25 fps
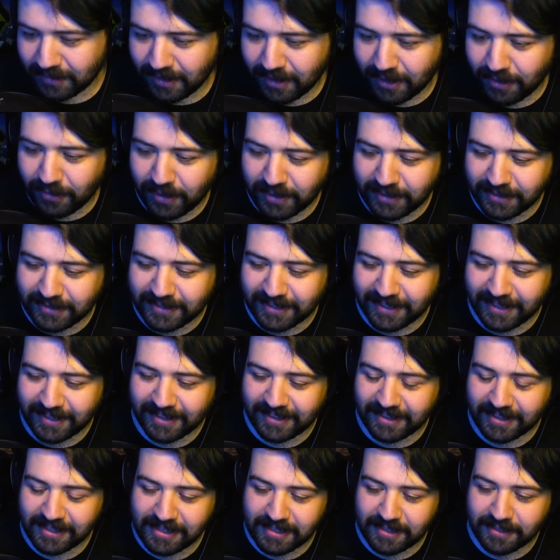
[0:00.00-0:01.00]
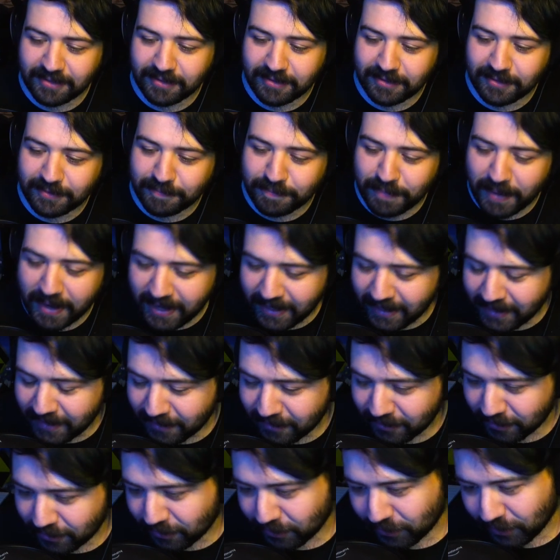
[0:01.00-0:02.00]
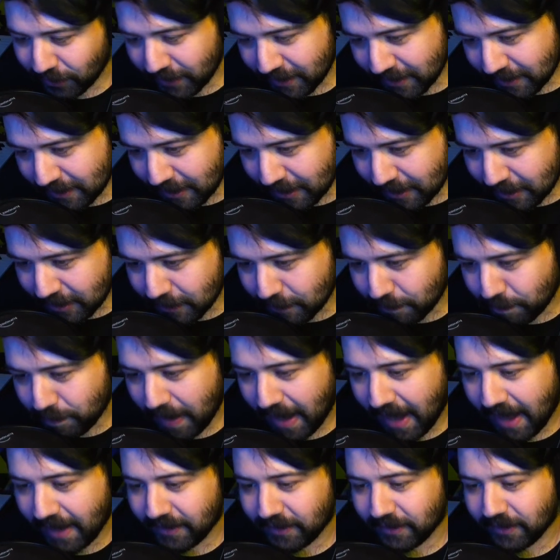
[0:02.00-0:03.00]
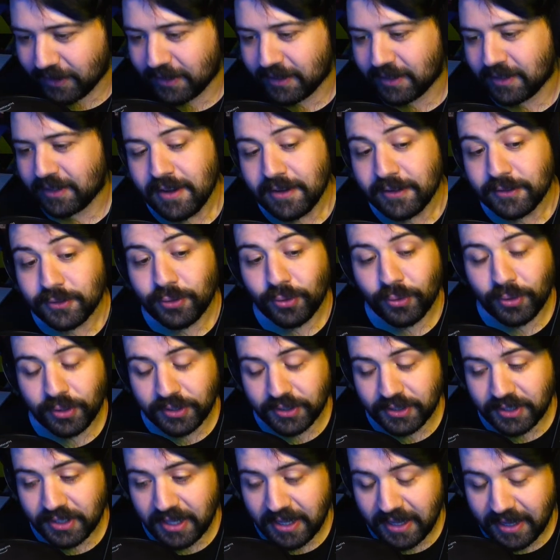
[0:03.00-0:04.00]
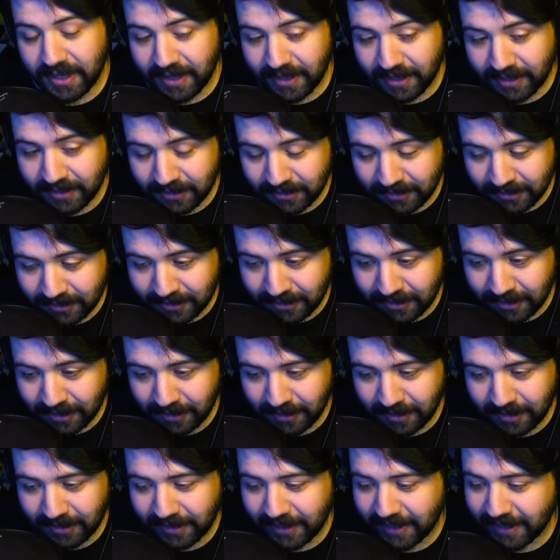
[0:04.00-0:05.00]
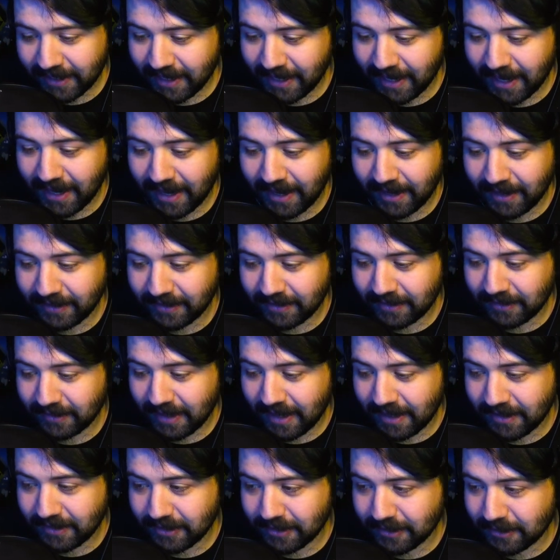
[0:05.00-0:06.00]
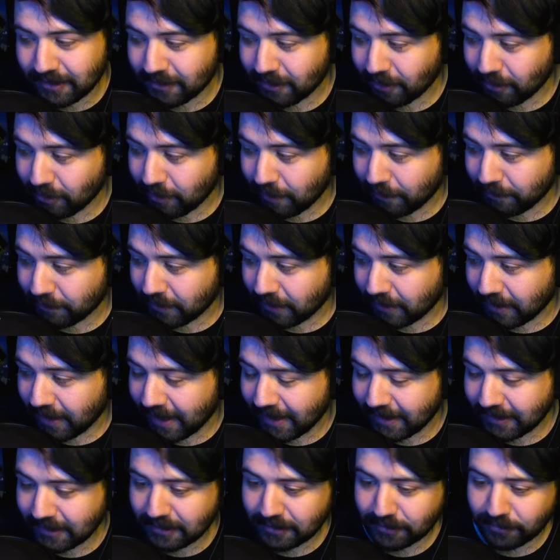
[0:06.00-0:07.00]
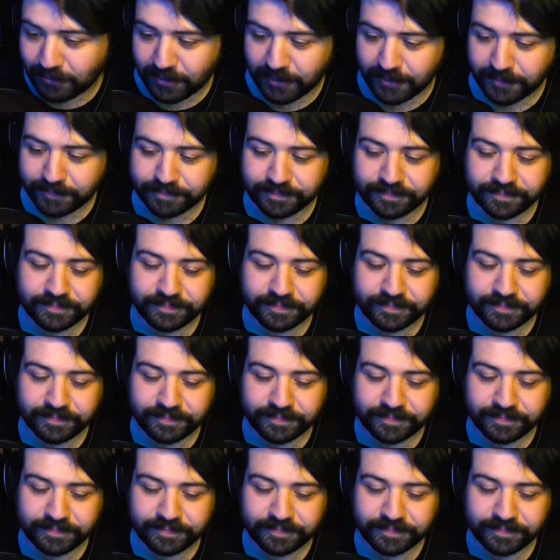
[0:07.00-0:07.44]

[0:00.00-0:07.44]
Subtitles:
Oh, I see the bacon grease spattered tortillas like he had to start off the last one.